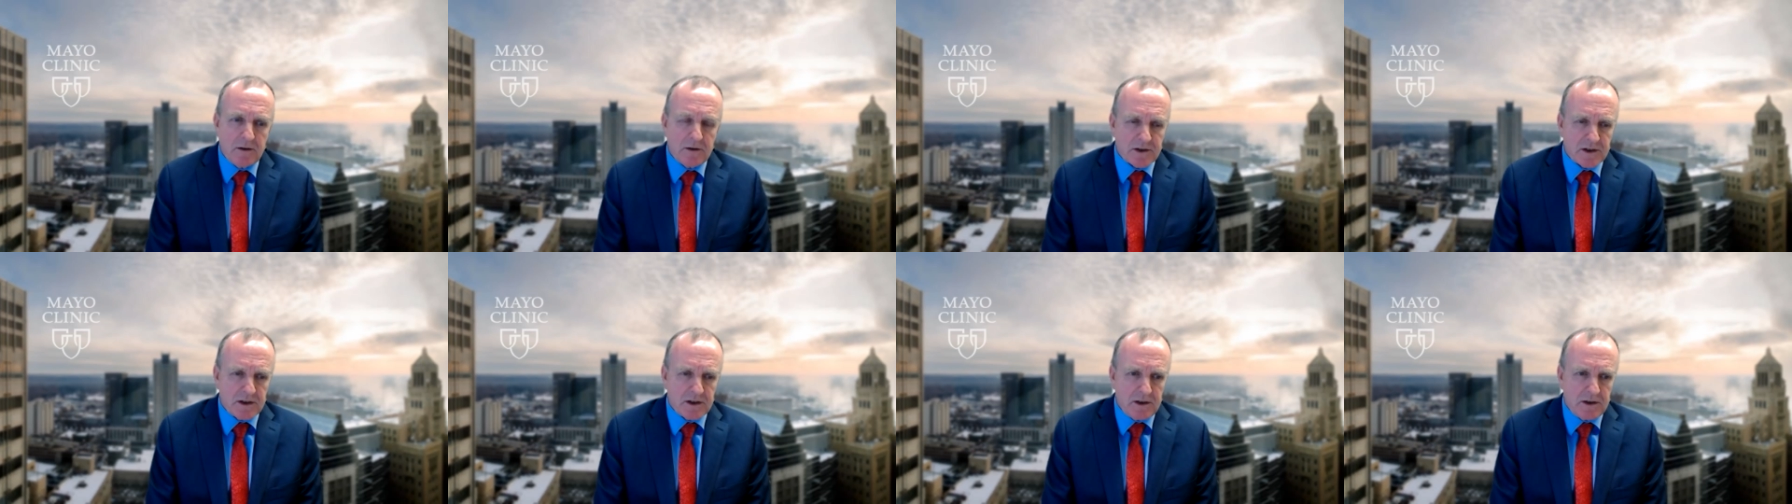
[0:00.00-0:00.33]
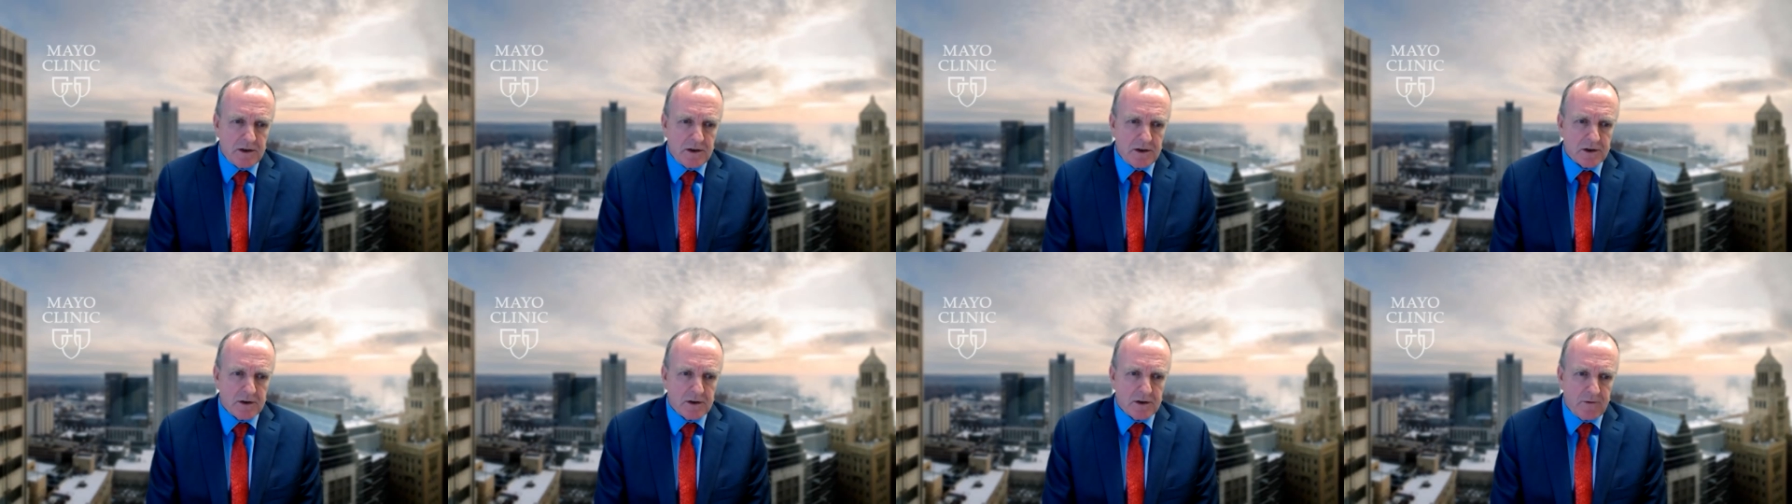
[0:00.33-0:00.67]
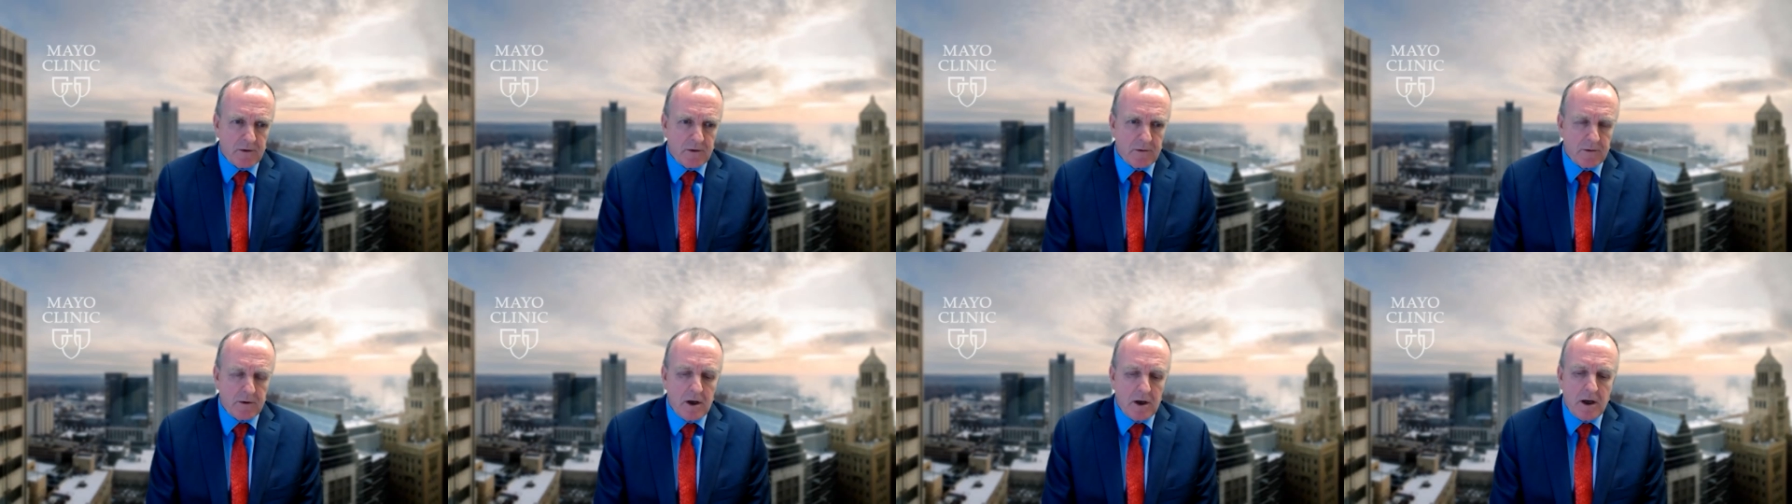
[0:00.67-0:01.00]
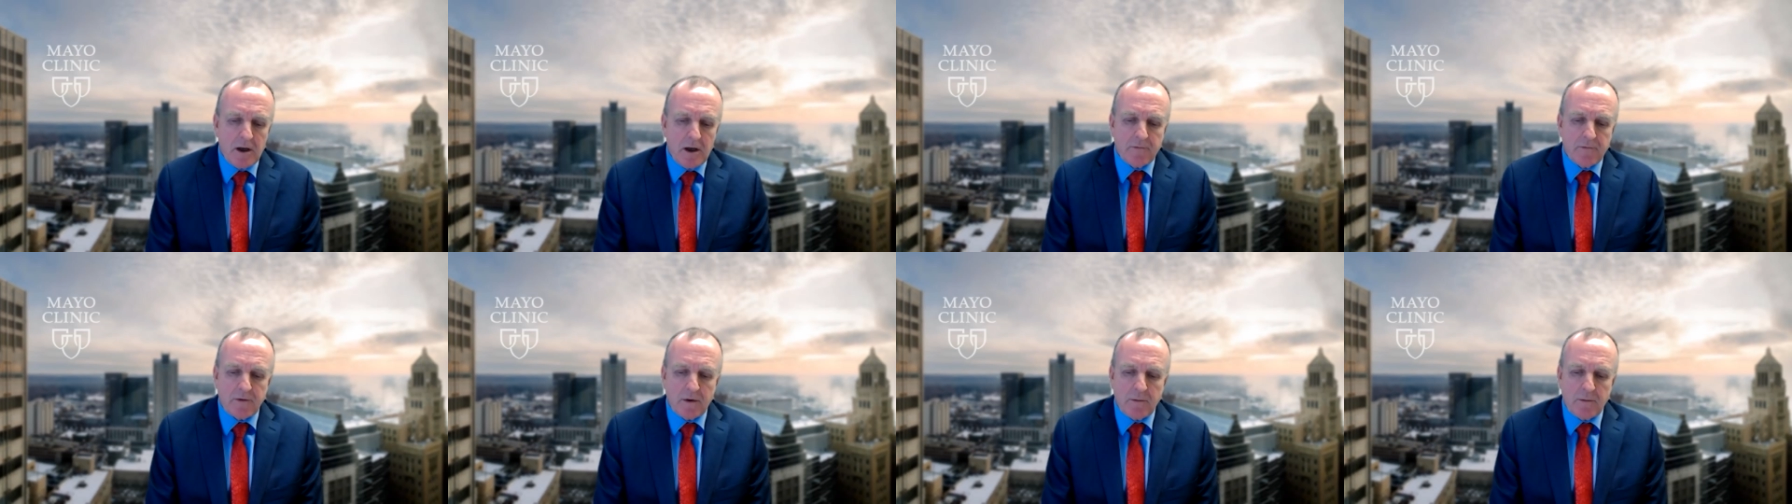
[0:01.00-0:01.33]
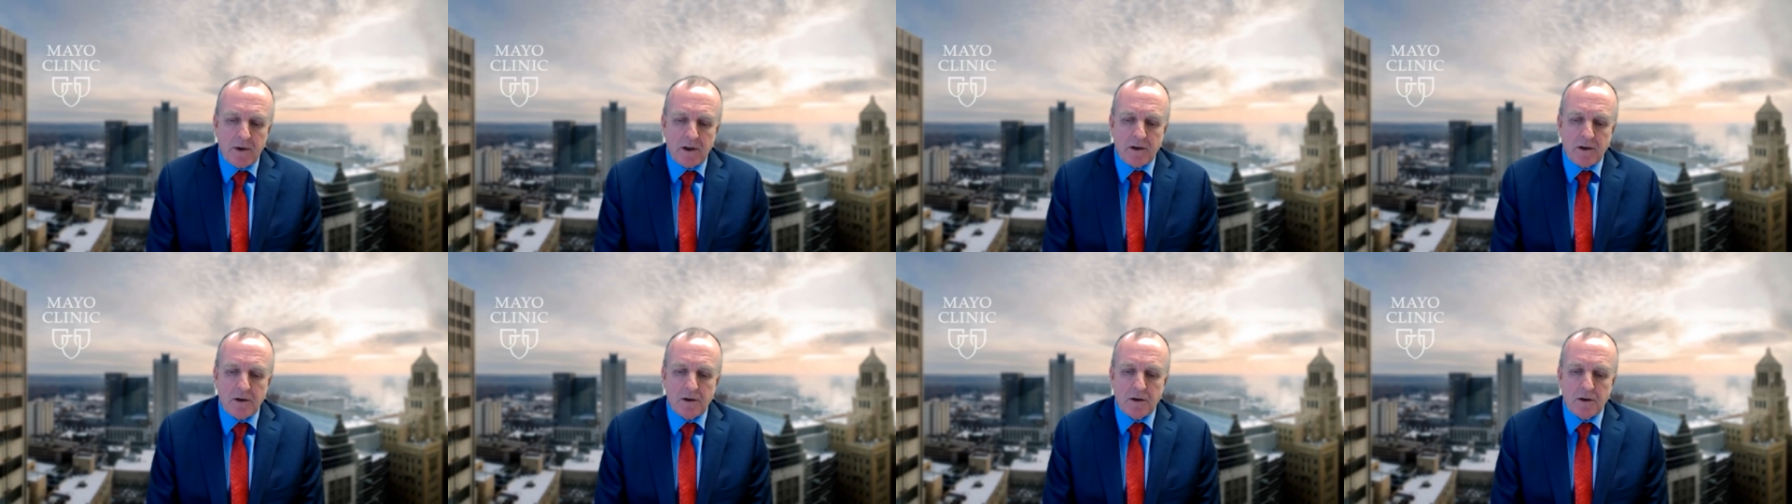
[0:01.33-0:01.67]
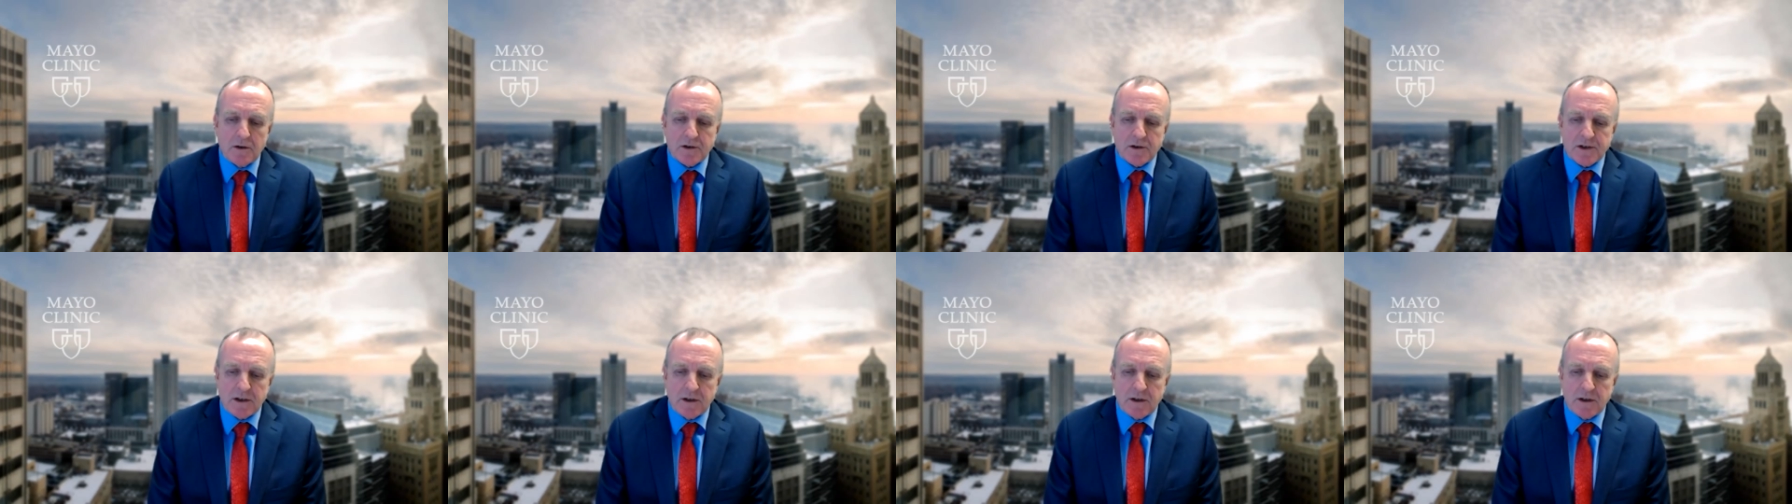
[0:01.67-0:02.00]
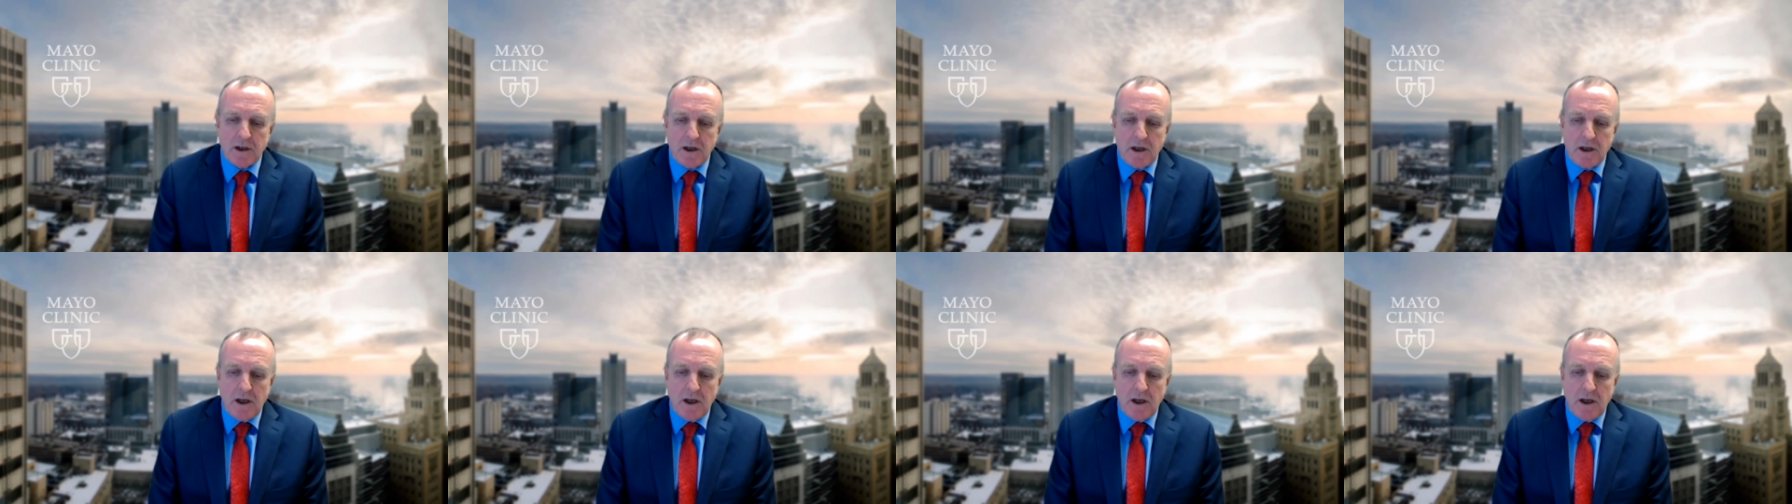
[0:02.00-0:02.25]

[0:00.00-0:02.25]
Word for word: disease for for many years. And